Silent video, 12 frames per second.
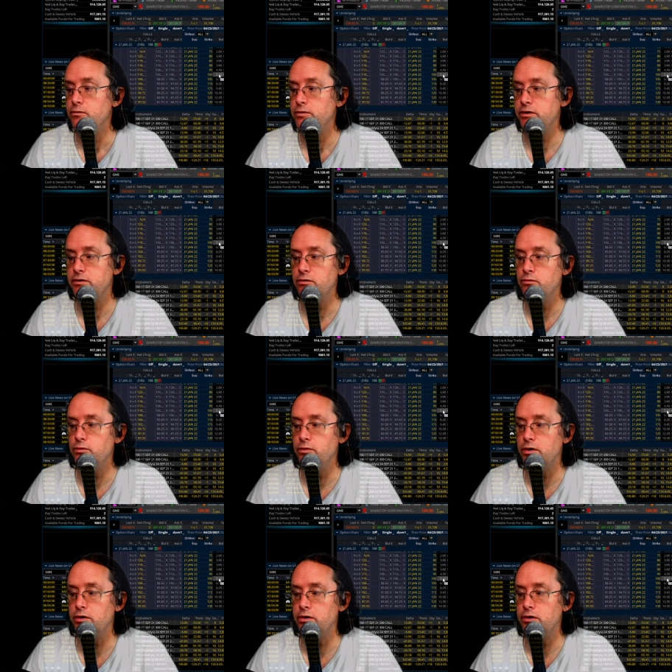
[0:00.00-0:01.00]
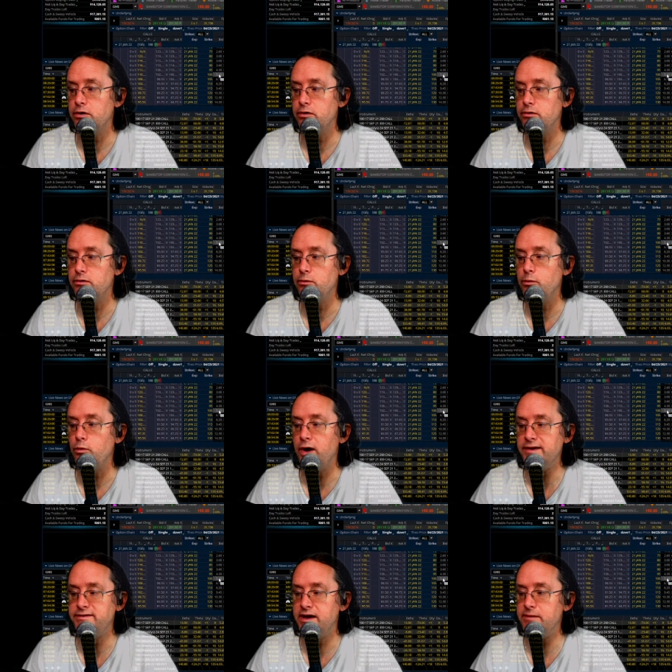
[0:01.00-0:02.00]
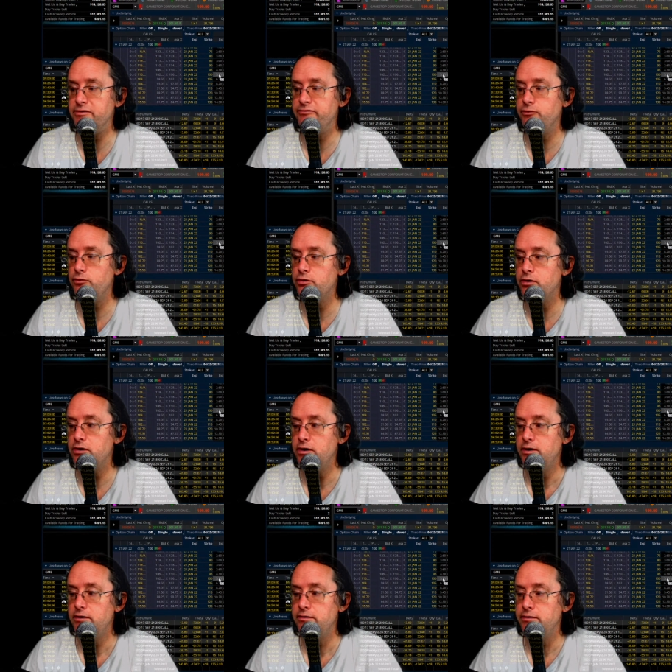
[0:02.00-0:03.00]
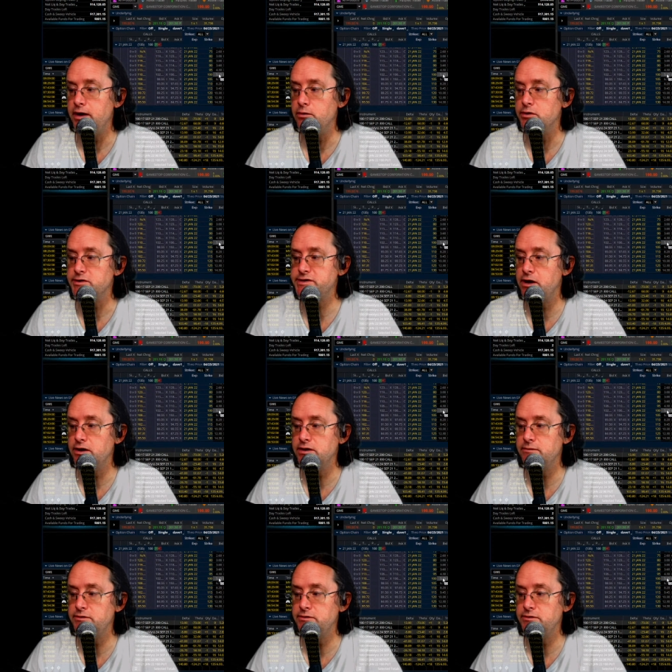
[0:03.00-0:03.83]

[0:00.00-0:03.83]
a day before they were selling